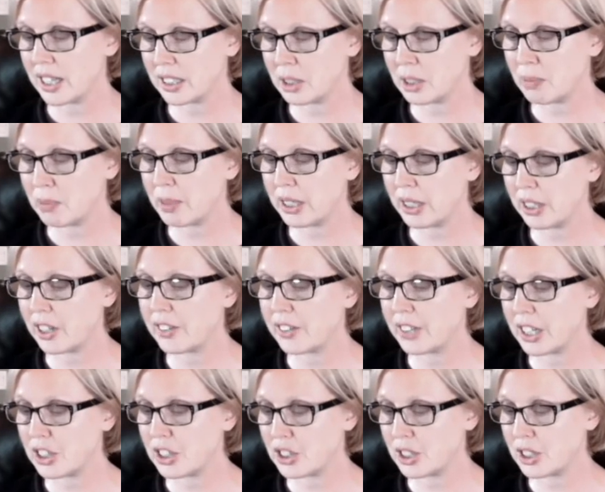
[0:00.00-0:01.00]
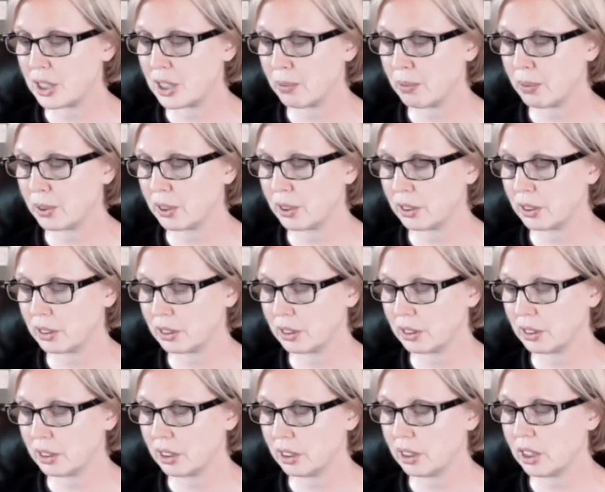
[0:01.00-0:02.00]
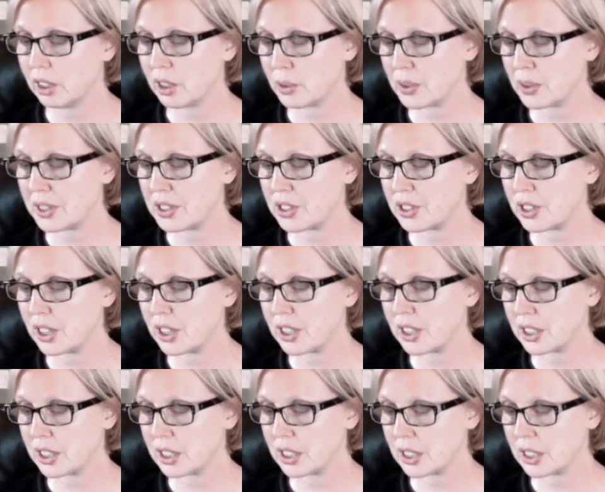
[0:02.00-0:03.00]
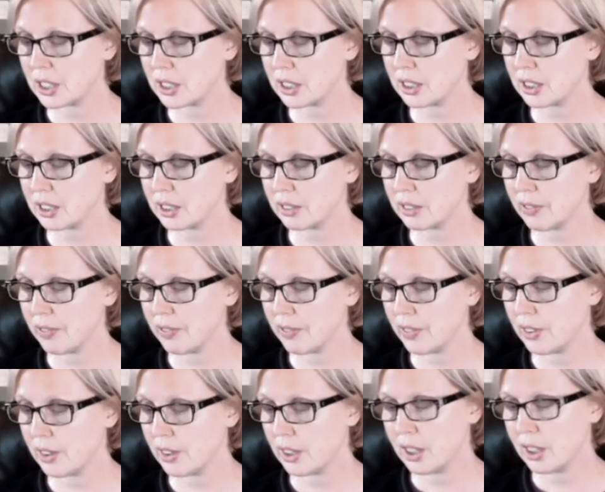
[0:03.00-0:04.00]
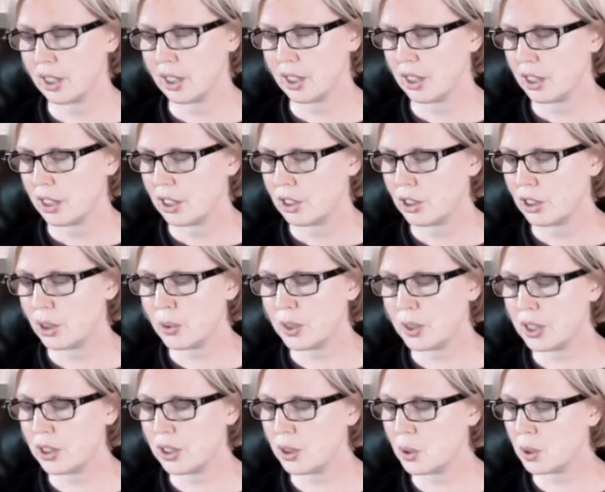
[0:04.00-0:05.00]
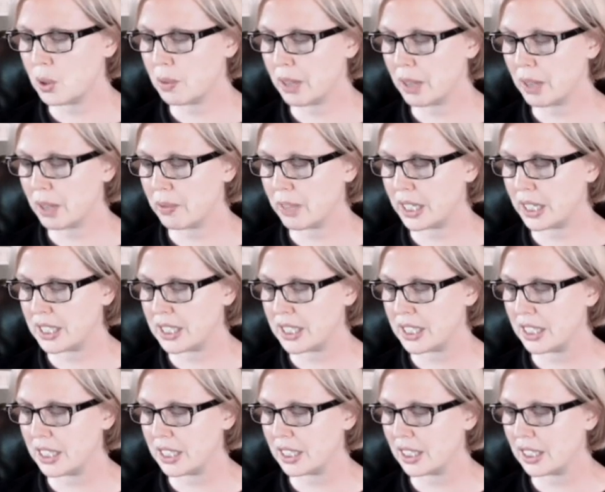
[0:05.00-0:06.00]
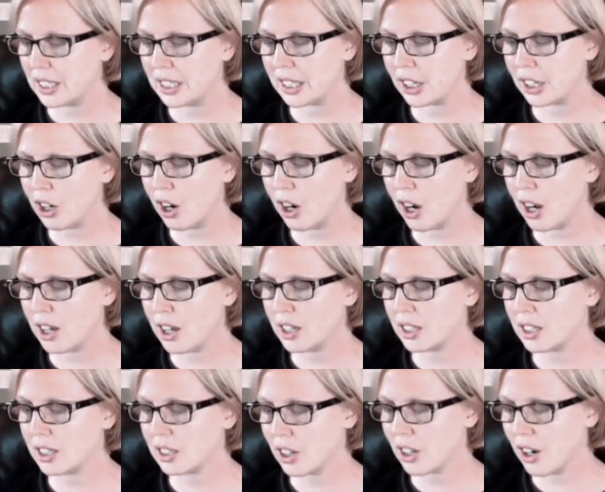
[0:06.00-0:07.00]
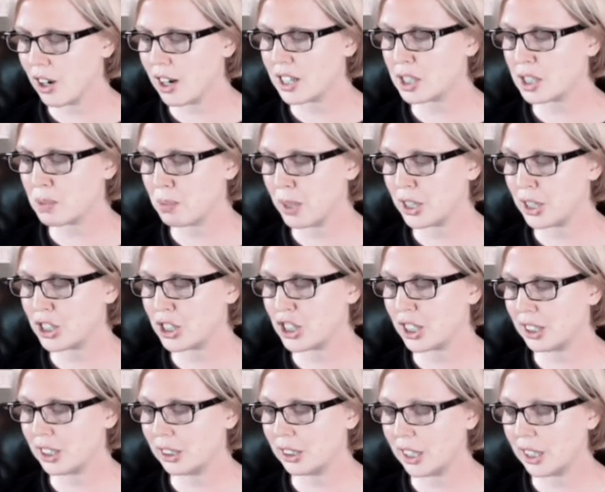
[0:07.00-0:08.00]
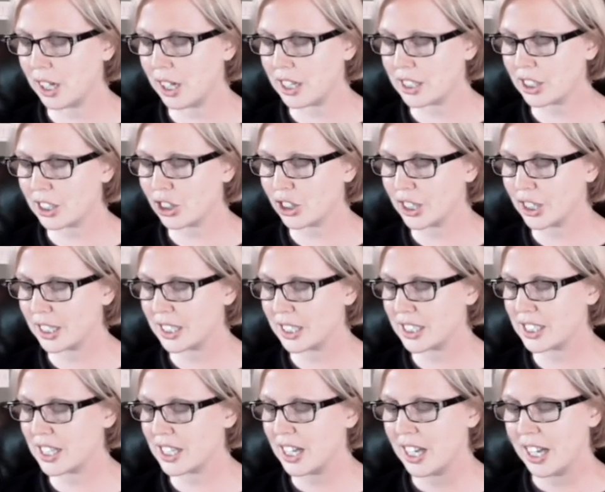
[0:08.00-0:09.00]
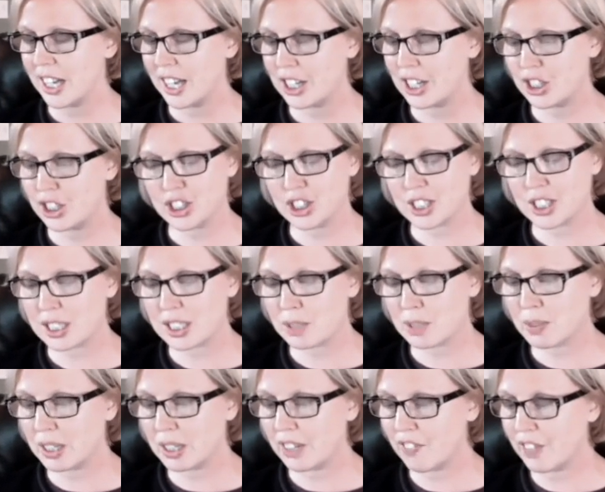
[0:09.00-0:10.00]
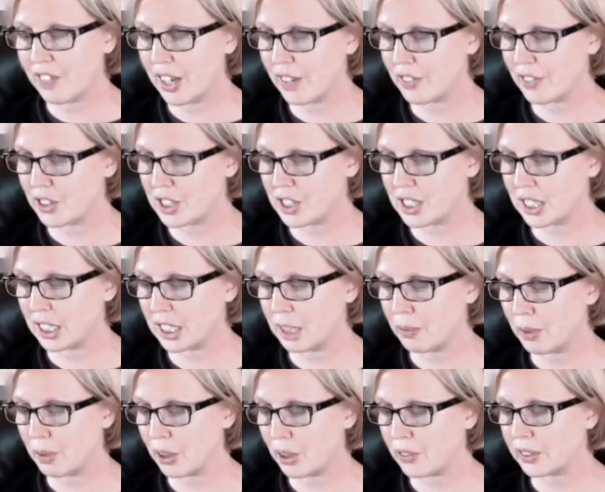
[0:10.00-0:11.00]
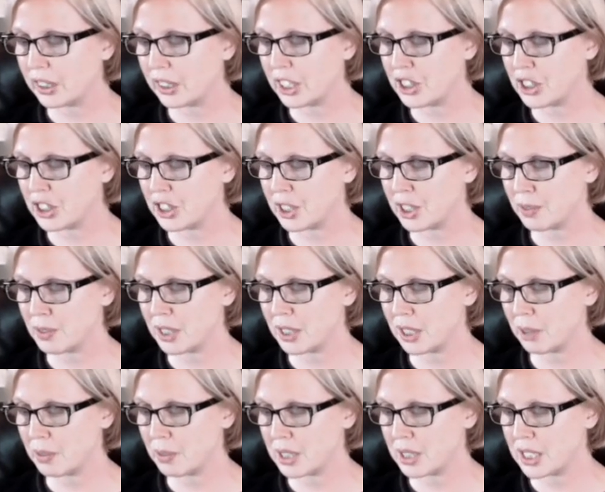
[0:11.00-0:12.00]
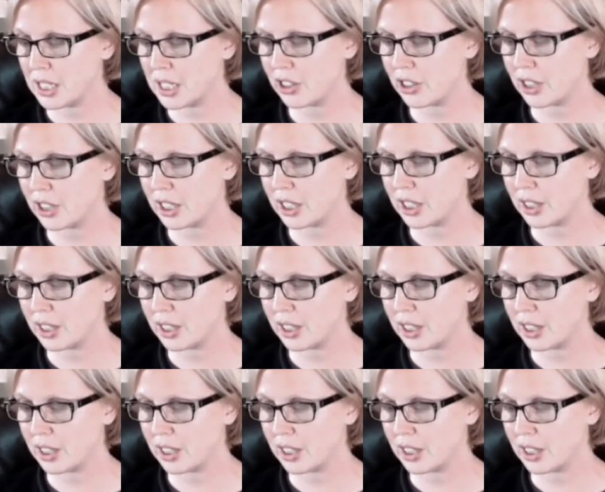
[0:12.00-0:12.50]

had been on that ship, along with his daughter. No one knew about Macy. It had cost Punch a lot of credits and just as many favors to keep her relationship to him a secret.